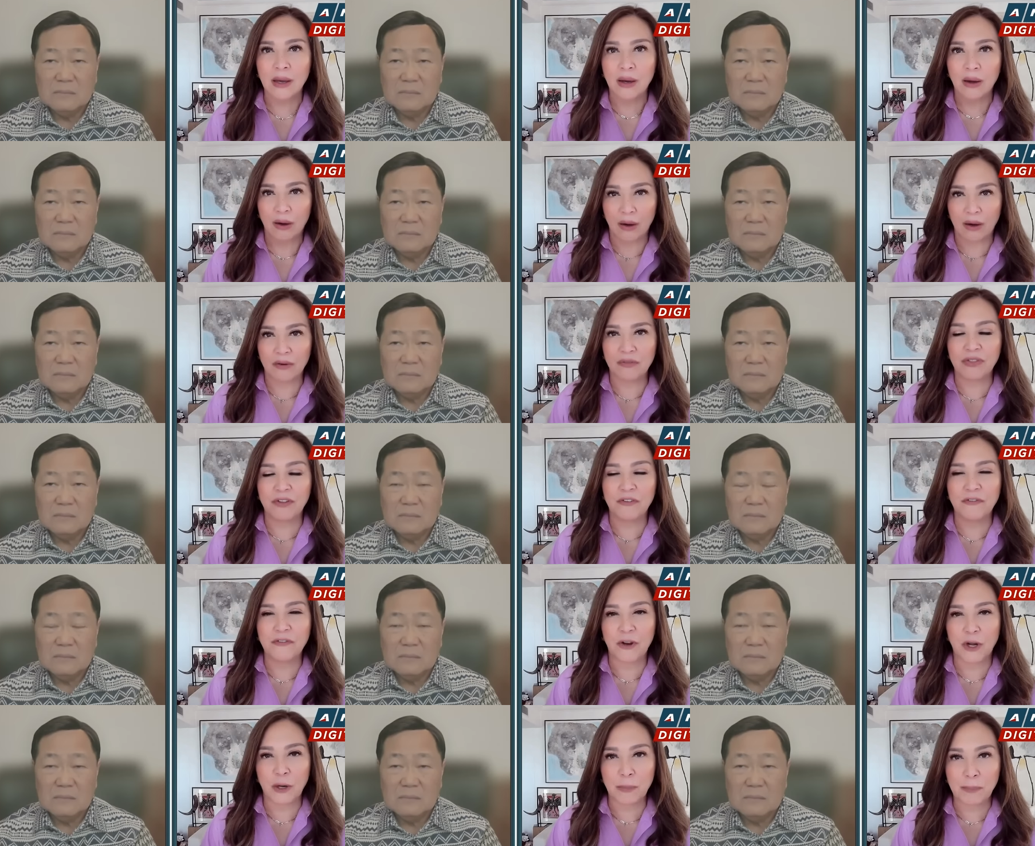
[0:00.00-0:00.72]
Speaker 1: of the
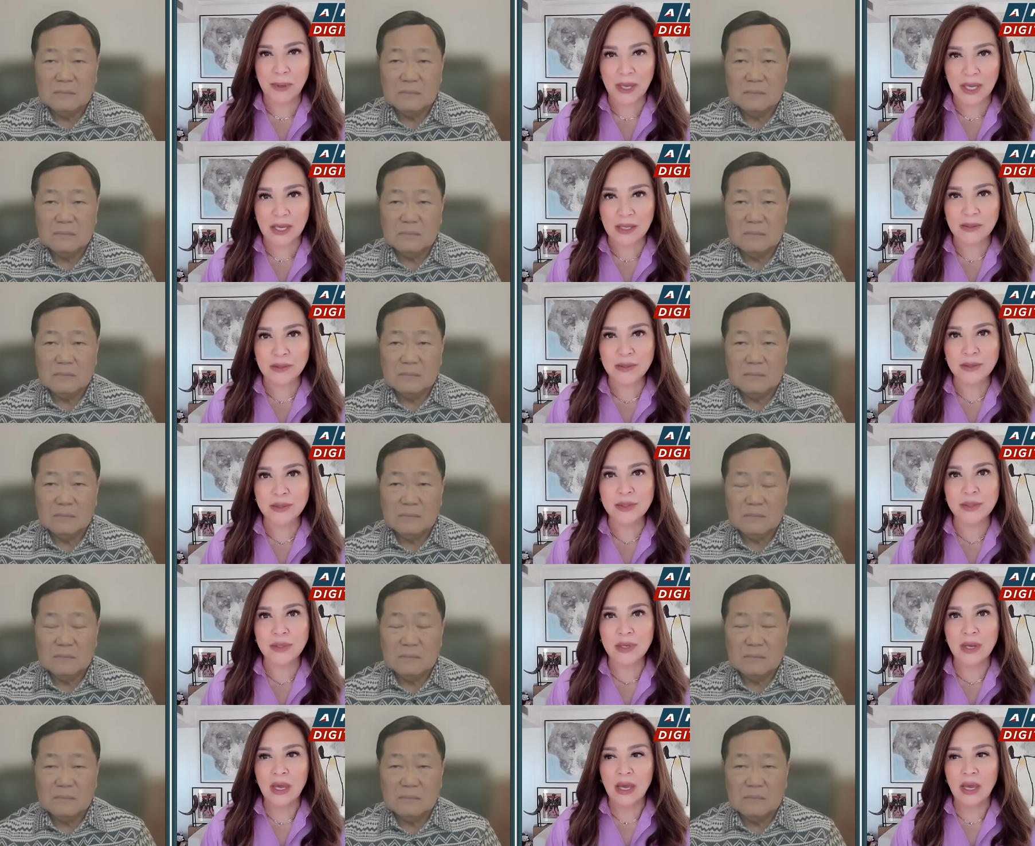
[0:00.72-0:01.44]

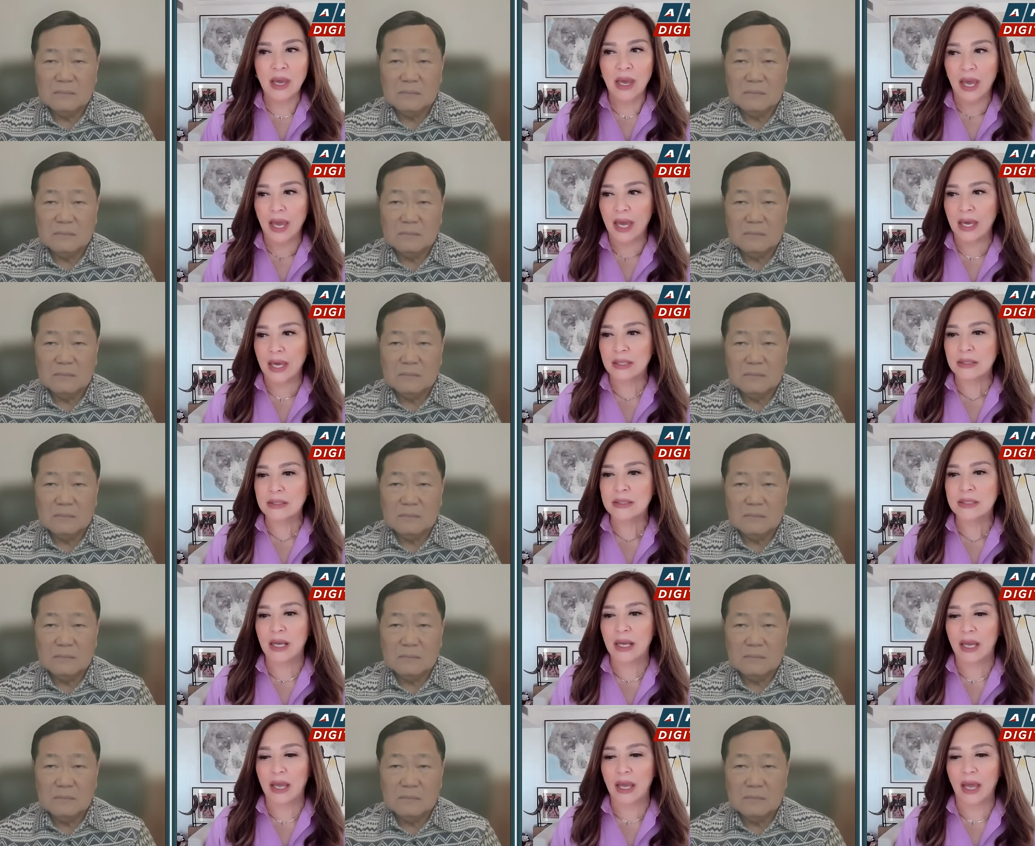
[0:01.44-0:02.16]
Philippines,
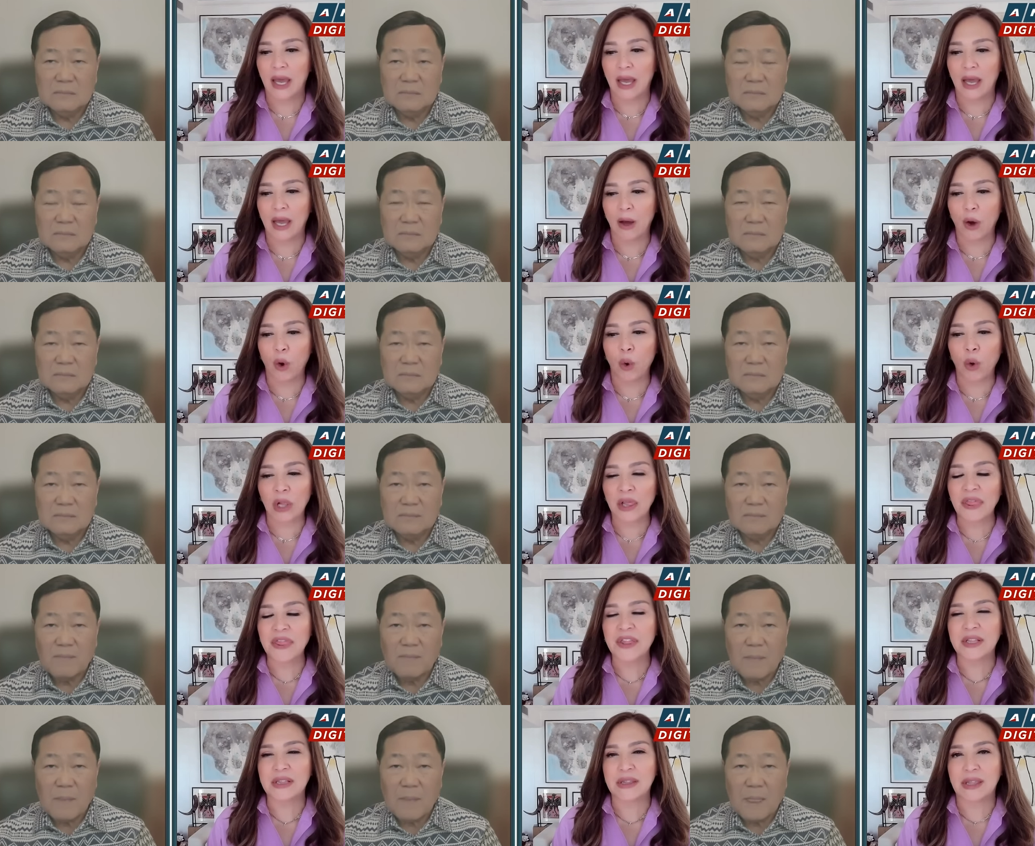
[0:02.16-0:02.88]
and all
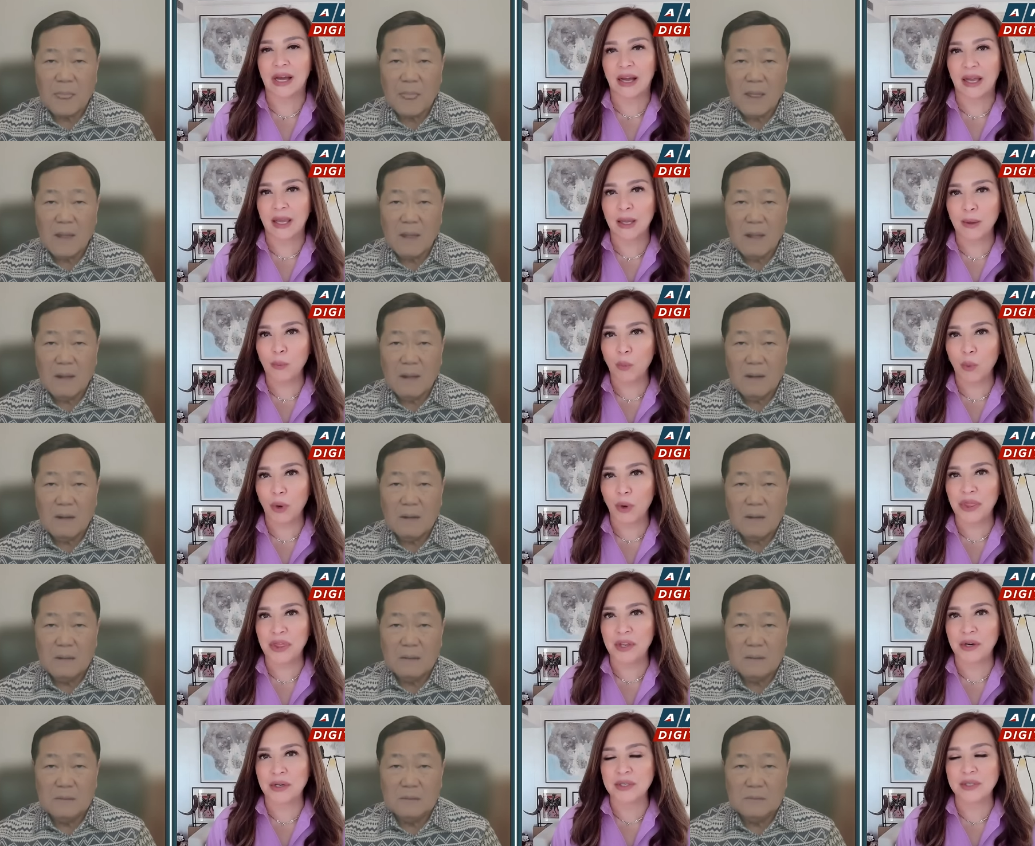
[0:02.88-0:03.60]
the time when
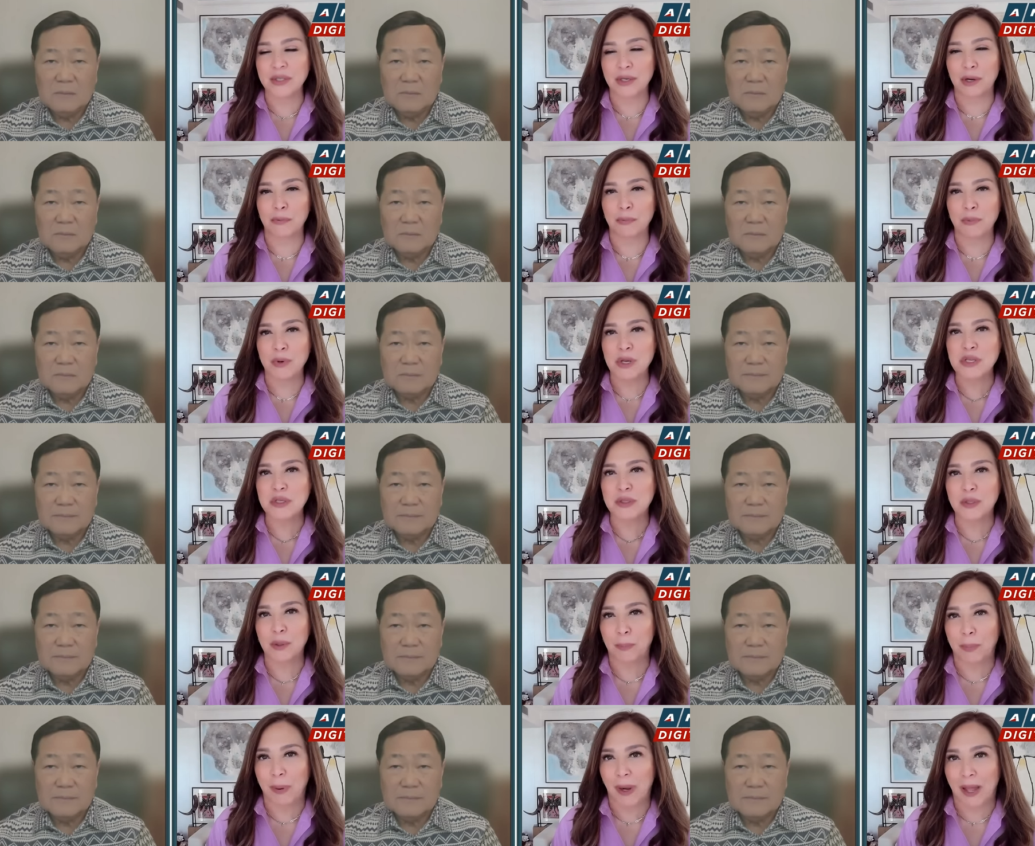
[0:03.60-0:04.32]
there's a
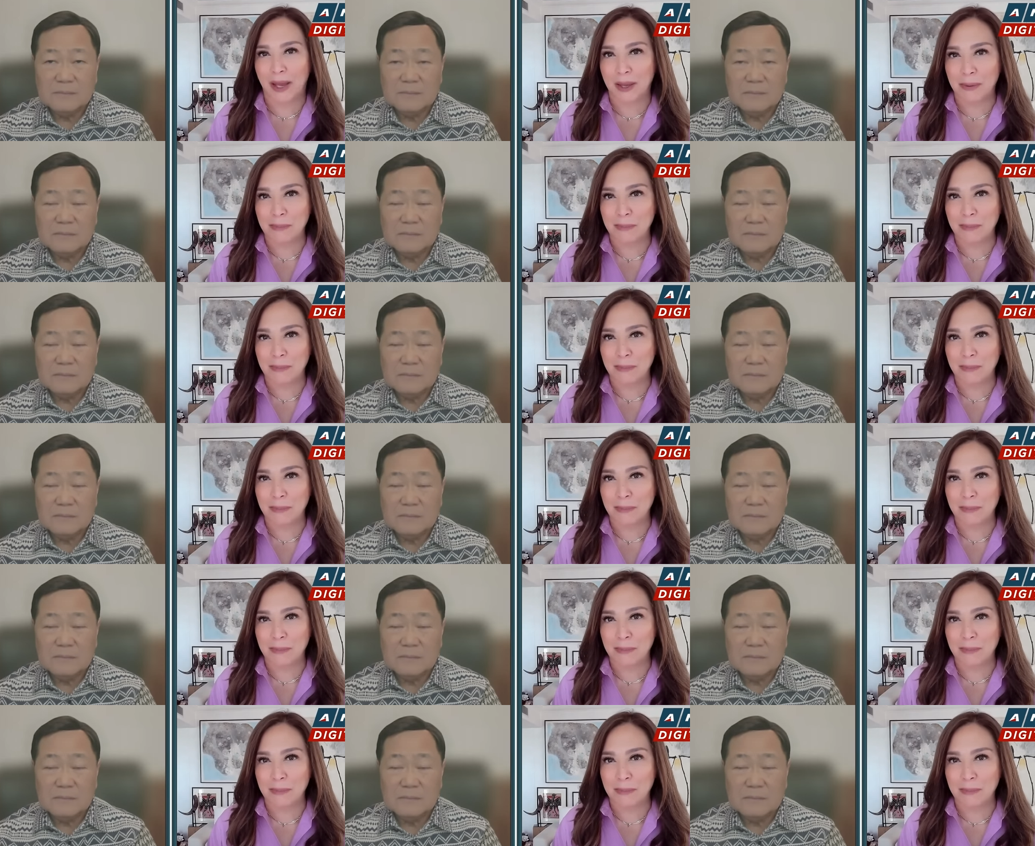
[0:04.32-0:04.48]
resupply